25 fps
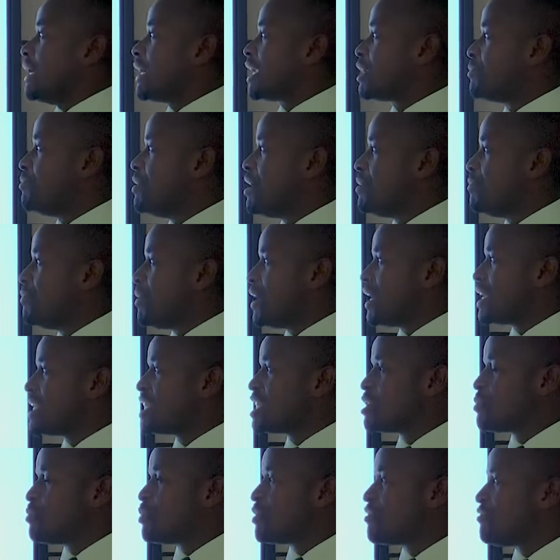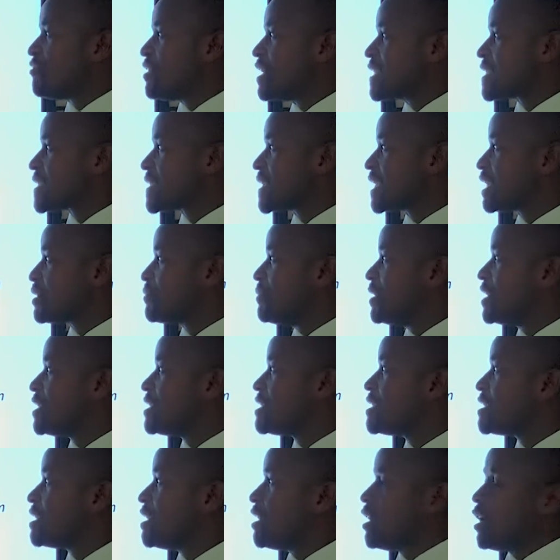Remember, in the previous
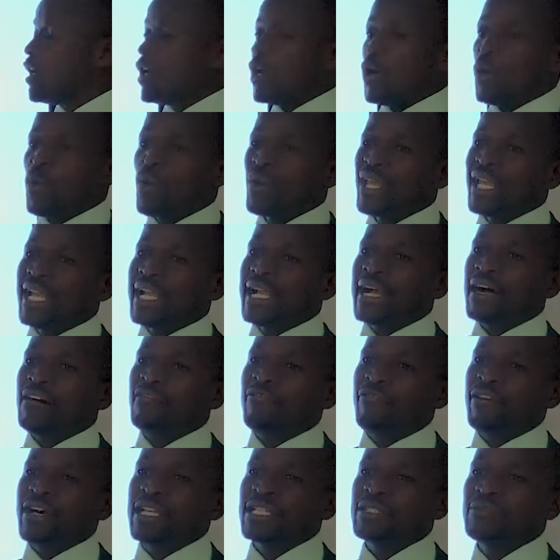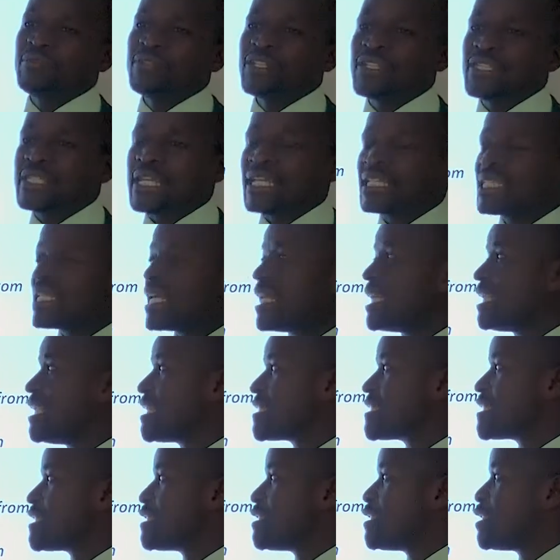segment, we covered Mr.
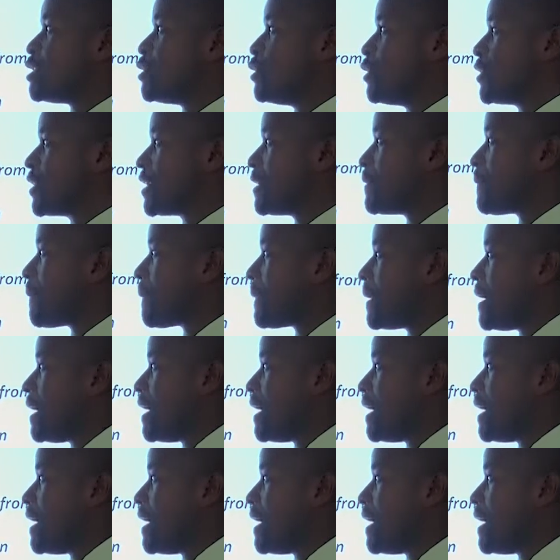Taylor's theory.